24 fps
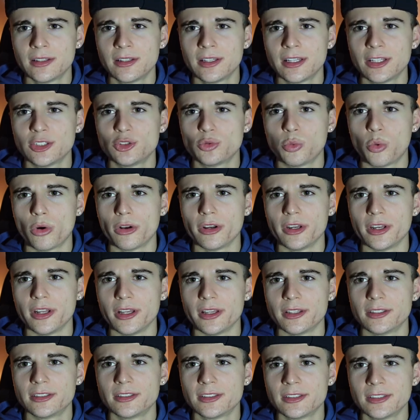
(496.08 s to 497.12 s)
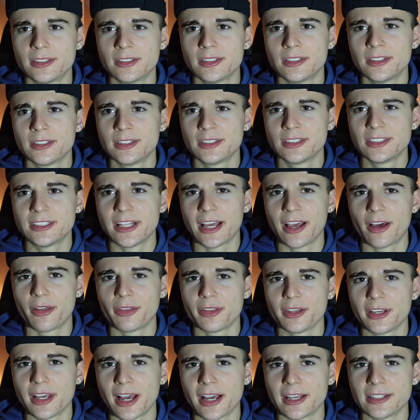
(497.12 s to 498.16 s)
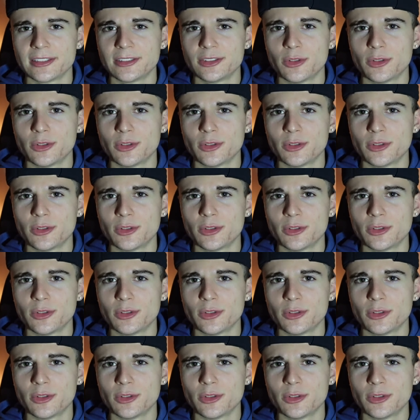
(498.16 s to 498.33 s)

That's what it is. Stay healthy, guys.